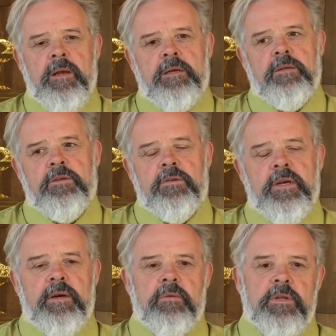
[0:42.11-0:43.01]
So today
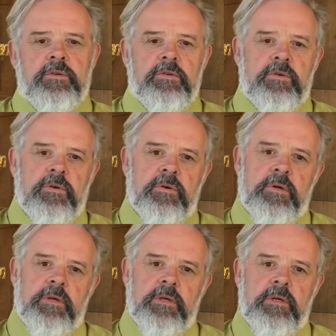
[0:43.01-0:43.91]
I wanted to talk
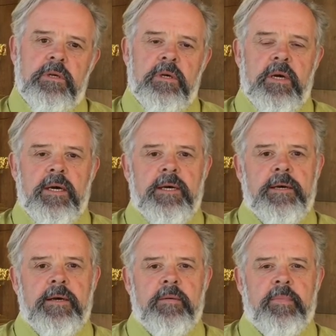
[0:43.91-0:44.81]

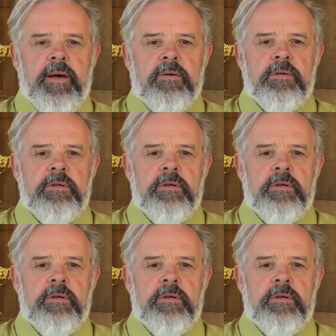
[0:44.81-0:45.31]
about